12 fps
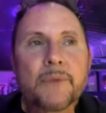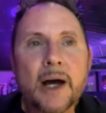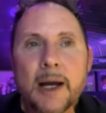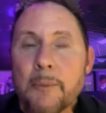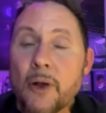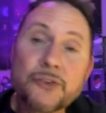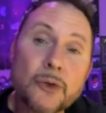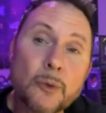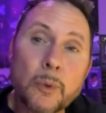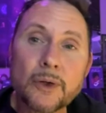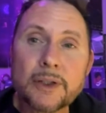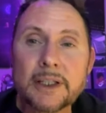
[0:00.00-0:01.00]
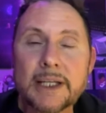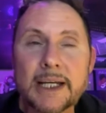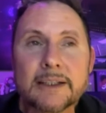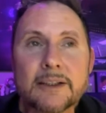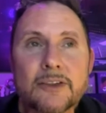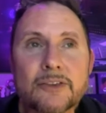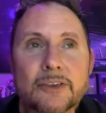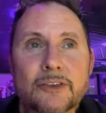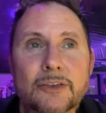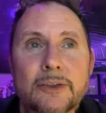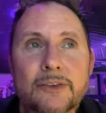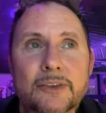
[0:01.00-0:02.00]
I'm also working at his
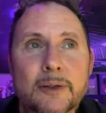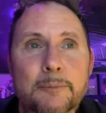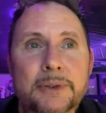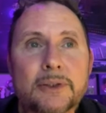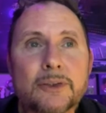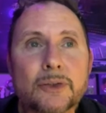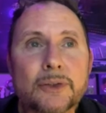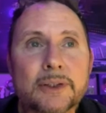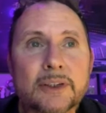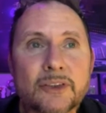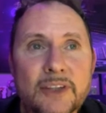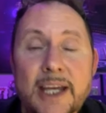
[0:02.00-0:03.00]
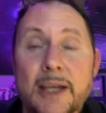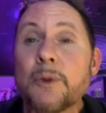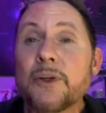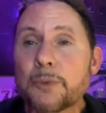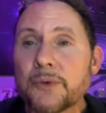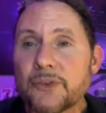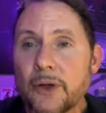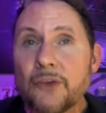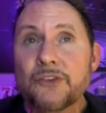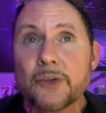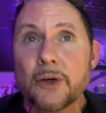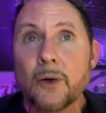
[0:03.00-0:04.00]
insurance company during the day, which was
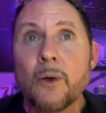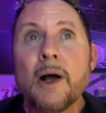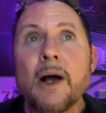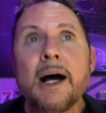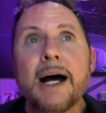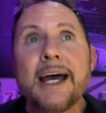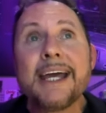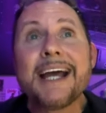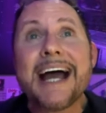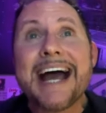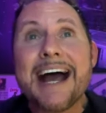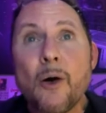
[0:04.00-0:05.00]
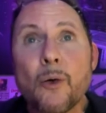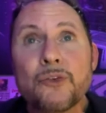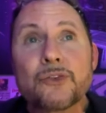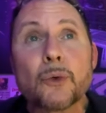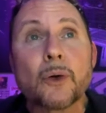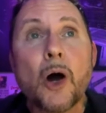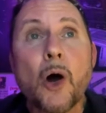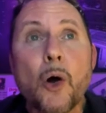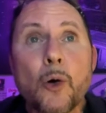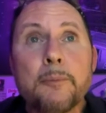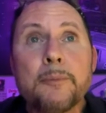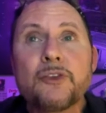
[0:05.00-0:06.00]
also a house or a
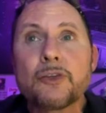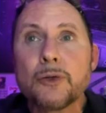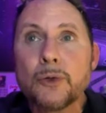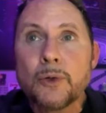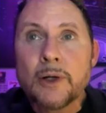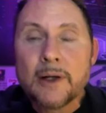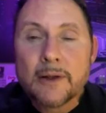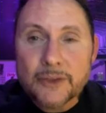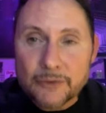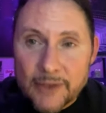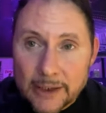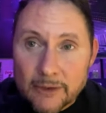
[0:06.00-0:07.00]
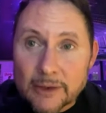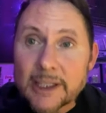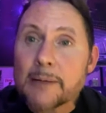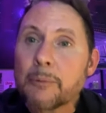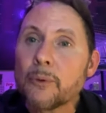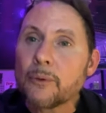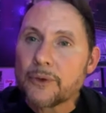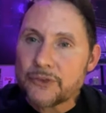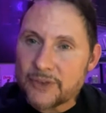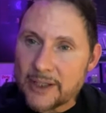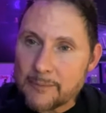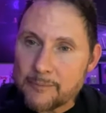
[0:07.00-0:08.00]
home to the record label, the
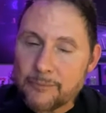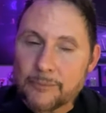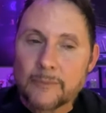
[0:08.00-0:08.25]
same,